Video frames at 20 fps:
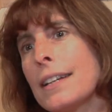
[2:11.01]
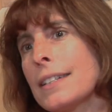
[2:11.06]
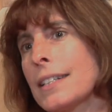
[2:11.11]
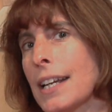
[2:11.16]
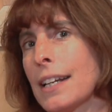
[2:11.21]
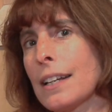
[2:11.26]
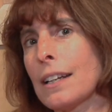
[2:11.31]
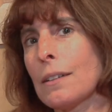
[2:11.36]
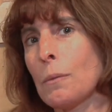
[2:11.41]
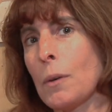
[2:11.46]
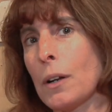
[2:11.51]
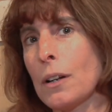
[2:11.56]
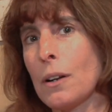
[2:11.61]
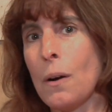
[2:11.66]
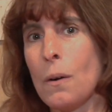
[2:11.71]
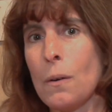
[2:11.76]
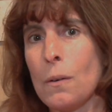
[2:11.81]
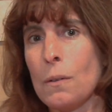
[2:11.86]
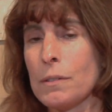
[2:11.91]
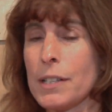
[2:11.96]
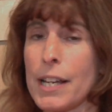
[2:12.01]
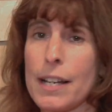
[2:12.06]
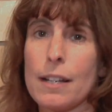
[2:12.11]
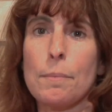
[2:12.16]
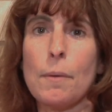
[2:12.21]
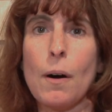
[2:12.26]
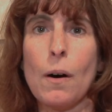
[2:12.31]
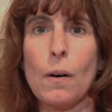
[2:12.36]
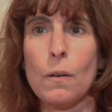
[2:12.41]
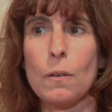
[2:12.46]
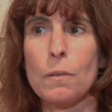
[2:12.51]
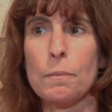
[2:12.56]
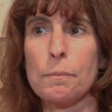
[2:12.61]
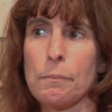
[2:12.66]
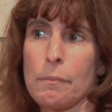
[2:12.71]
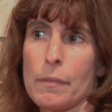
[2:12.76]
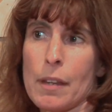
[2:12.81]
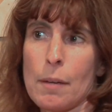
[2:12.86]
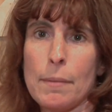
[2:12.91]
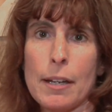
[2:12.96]
Take them
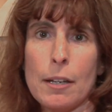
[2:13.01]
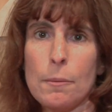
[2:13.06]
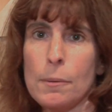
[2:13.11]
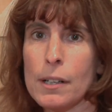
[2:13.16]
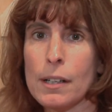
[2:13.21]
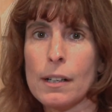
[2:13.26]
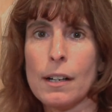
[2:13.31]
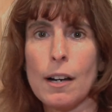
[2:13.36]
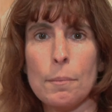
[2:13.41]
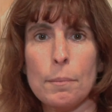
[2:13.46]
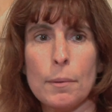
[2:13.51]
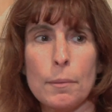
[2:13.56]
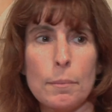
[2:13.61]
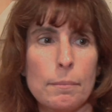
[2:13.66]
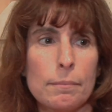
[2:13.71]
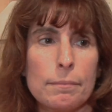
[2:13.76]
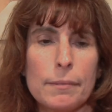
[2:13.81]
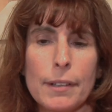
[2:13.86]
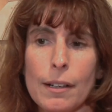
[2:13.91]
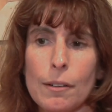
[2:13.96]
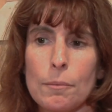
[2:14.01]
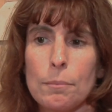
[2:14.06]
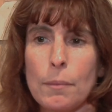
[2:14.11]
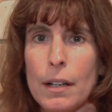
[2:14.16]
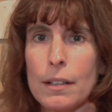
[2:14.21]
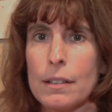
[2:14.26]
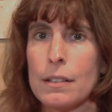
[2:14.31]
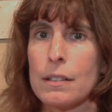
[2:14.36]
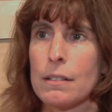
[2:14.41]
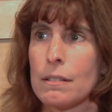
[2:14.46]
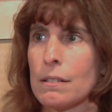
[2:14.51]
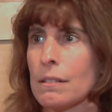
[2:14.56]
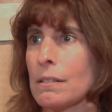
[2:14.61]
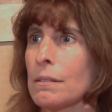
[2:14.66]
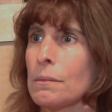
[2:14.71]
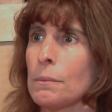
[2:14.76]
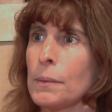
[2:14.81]
home, maybe in a couple, months,